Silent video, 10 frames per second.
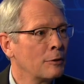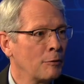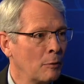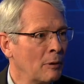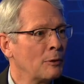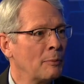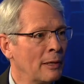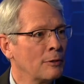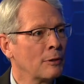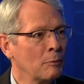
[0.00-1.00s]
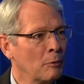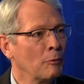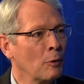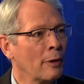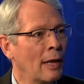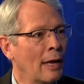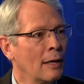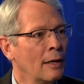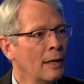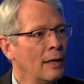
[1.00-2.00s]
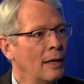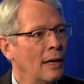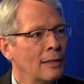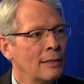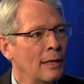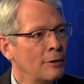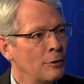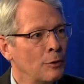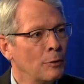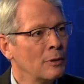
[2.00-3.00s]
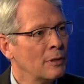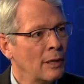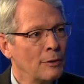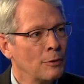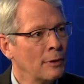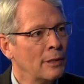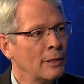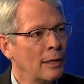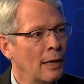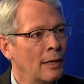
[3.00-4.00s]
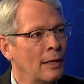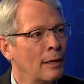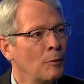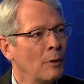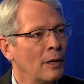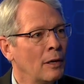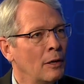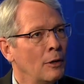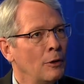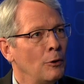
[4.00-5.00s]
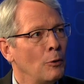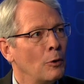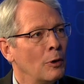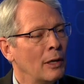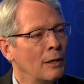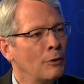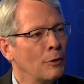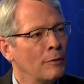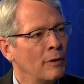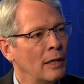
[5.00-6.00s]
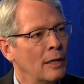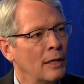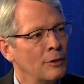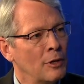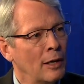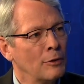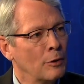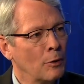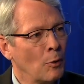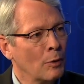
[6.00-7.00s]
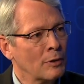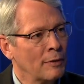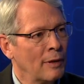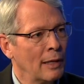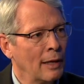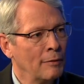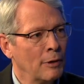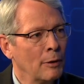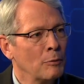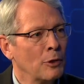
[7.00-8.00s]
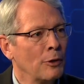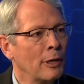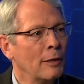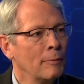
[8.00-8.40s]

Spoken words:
for most patients before that, at stage 2 and stage 3 CKD, when you could intervene and change the course of that lifetime journey.